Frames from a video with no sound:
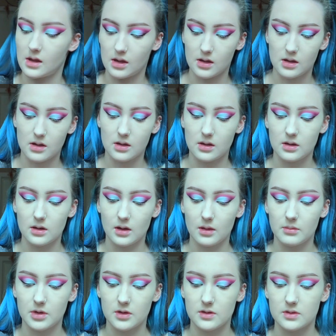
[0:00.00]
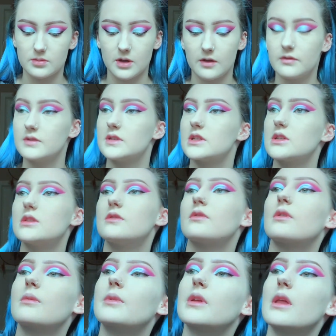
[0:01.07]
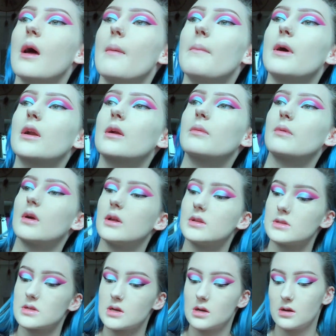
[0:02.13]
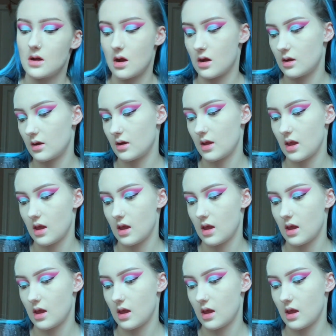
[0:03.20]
and I'm going to use my Physicians Formula Butter Bronzer on